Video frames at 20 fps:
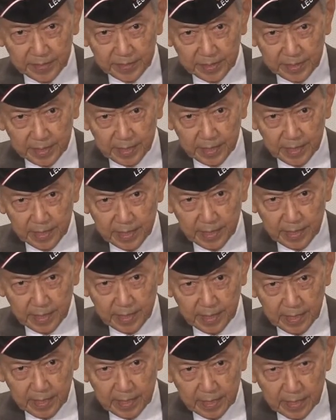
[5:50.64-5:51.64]

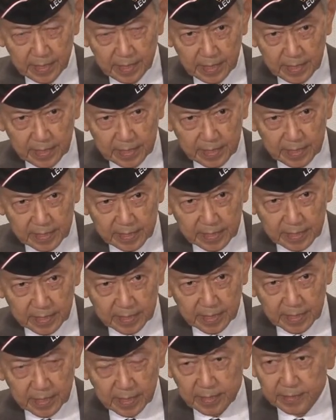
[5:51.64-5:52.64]

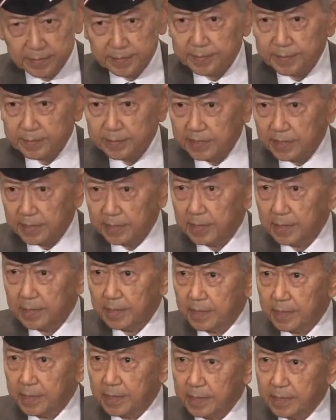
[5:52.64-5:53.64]

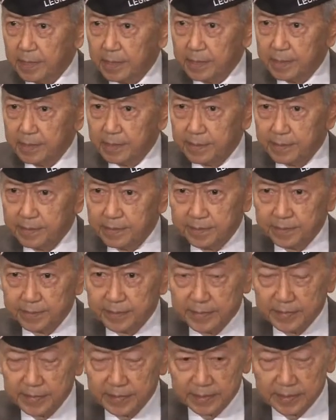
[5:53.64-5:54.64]

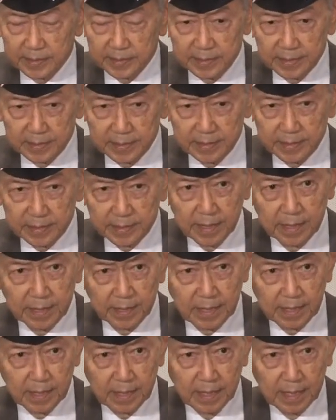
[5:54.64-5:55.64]

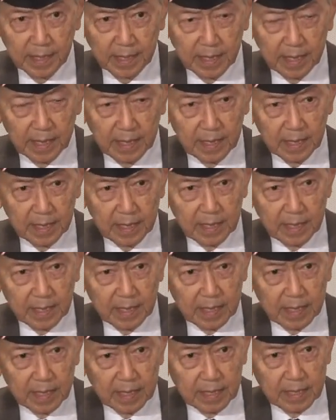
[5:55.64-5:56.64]

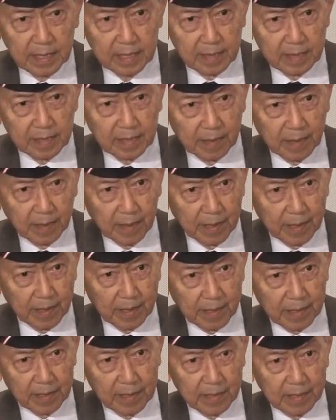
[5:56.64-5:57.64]

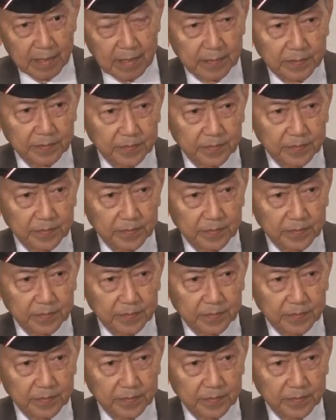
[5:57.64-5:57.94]
[no speech]